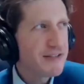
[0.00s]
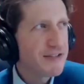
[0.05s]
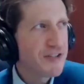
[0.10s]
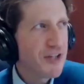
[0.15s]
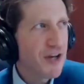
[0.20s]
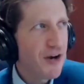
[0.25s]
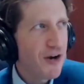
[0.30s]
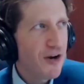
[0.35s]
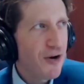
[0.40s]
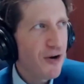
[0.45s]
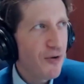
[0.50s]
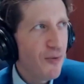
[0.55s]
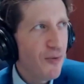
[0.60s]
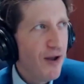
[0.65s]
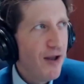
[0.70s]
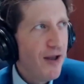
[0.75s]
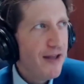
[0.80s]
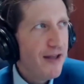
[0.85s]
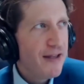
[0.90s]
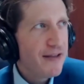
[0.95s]
so
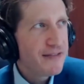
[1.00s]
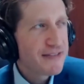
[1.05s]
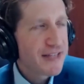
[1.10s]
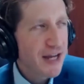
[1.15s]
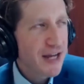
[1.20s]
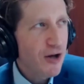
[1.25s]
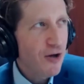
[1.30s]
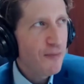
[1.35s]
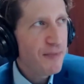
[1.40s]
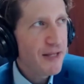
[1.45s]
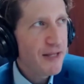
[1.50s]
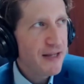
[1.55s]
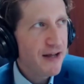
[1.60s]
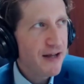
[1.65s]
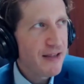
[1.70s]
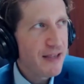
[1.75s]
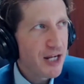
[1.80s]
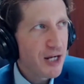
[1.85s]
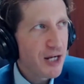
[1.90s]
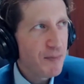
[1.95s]
Tell me a
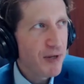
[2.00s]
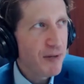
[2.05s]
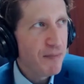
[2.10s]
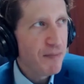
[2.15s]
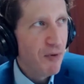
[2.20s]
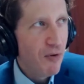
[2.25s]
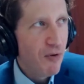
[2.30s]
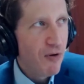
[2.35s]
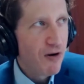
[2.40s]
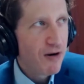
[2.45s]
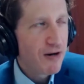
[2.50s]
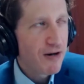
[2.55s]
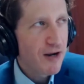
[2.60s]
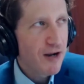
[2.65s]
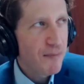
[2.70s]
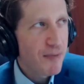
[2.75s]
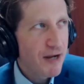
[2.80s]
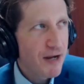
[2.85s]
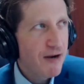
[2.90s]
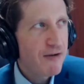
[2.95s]
little bit more
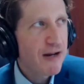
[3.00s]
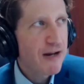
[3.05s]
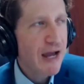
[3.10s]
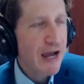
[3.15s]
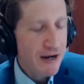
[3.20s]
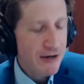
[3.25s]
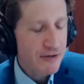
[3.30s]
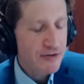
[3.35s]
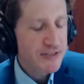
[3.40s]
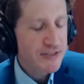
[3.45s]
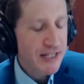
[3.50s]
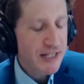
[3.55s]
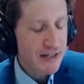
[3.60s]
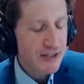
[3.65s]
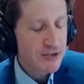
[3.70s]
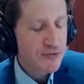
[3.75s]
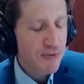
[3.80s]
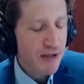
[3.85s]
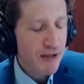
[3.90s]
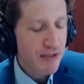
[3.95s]
about how
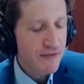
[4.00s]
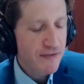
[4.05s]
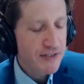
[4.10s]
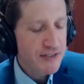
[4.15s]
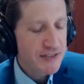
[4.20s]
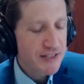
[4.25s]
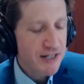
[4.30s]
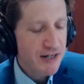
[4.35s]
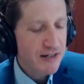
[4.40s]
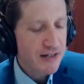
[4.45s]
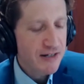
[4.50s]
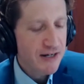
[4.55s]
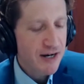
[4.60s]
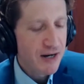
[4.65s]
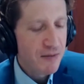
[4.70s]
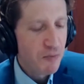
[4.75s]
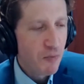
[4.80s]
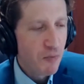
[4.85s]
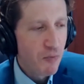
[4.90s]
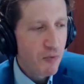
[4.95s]

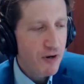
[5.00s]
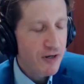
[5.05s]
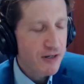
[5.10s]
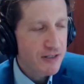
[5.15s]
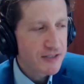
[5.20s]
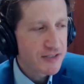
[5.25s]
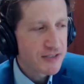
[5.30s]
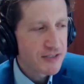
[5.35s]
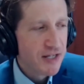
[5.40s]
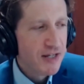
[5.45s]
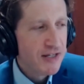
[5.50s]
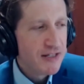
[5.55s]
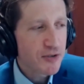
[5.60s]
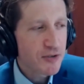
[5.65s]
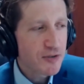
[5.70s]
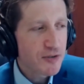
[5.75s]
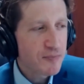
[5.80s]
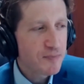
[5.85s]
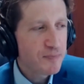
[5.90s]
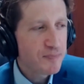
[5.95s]
salesrelevance.com works.
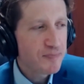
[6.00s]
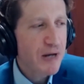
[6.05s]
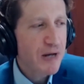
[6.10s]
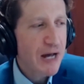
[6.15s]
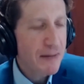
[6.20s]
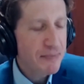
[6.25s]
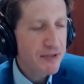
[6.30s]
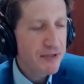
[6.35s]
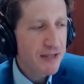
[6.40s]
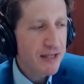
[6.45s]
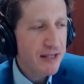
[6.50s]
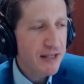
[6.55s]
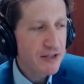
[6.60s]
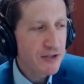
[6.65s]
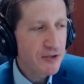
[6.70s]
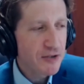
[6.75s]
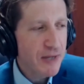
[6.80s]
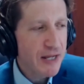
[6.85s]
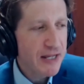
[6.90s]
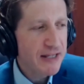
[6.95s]
You're populate
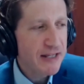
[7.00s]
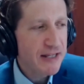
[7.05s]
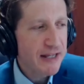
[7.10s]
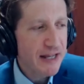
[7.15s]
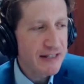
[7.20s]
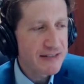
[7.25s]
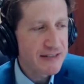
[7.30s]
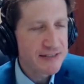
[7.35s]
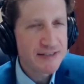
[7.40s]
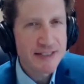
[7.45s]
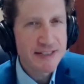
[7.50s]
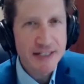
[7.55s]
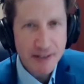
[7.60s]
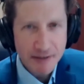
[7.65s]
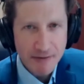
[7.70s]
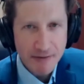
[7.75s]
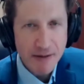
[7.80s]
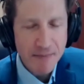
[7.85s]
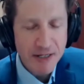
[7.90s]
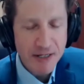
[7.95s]
you're making it
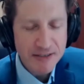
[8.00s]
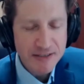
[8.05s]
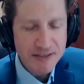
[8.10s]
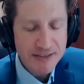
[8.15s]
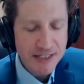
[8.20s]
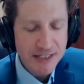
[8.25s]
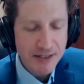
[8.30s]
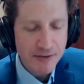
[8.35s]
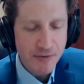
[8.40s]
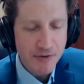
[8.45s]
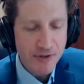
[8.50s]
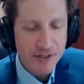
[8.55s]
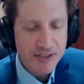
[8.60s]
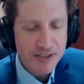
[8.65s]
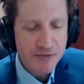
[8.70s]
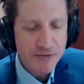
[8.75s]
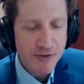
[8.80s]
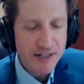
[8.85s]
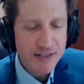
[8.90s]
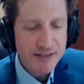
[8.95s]
CRM on
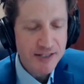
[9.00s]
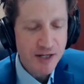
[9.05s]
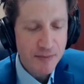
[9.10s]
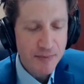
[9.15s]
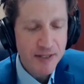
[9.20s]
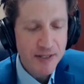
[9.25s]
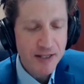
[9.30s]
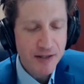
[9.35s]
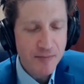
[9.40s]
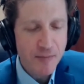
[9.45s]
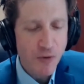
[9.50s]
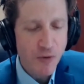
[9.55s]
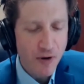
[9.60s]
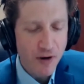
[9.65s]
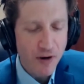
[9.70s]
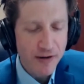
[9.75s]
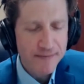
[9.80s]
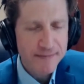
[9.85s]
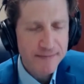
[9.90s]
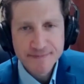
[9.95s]
steroids, right? Tell me a little
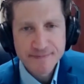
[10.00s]
more.